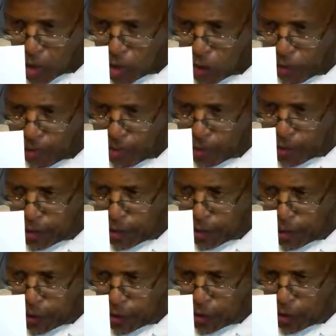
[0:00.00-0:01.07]
Scripture
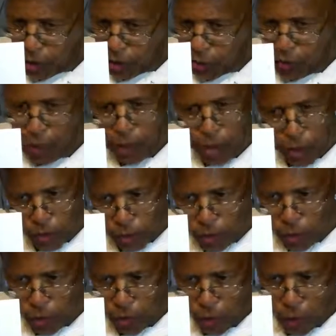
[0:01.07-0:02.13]
teaches this would
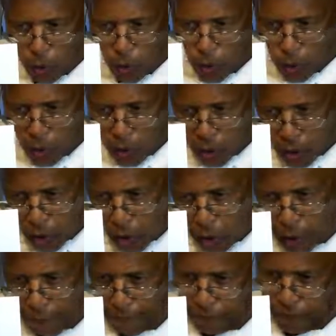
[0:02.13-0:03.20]
include
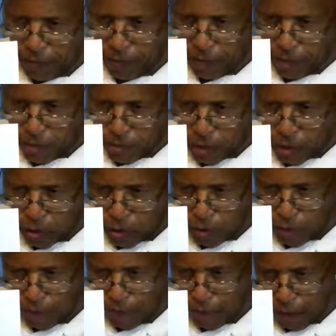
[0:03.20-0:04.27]
all
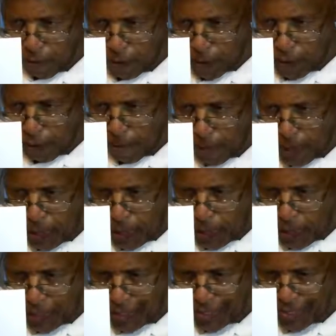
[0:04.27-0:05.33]
Luciferian
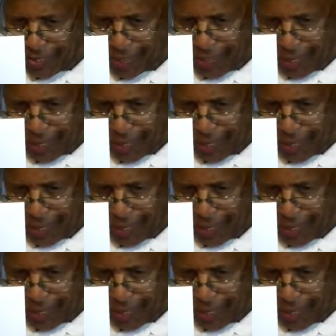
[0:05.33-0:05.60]
dominions and